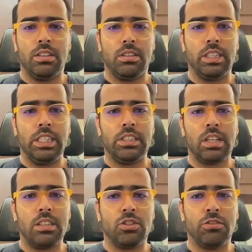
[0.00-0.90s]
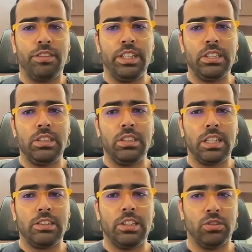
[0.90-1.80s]
these tasks to finish this
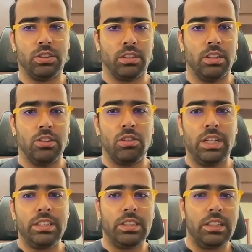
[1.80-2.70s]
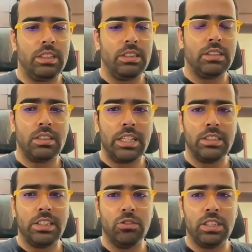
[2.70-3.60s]
execution. So let's say this
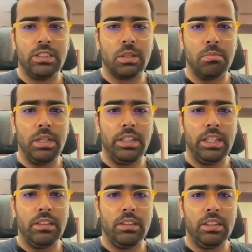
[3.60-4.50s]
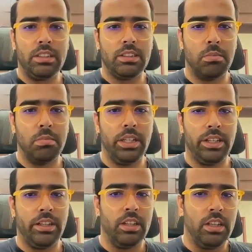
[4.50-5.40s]
execution is completed, this is
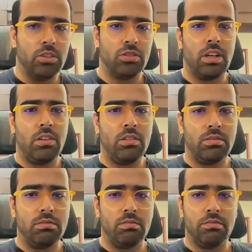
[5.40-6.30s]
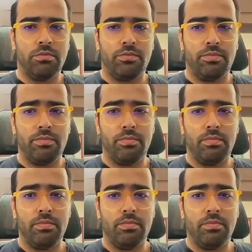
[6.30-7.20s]
completed. So now
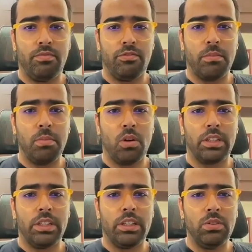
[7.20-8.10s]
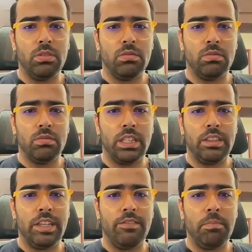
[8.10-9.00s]
from blocking queue, then
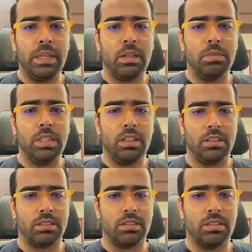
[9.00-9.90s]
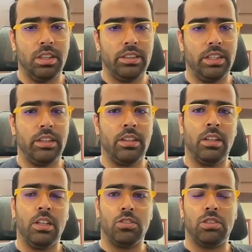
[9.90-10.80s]
they will pick up the task like that.
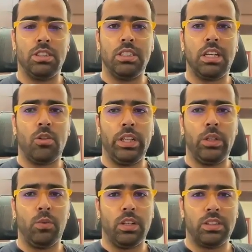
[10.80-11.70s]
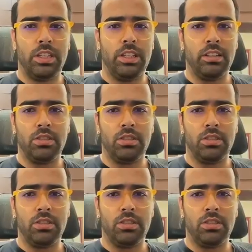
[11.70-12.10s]
So this is how it works here.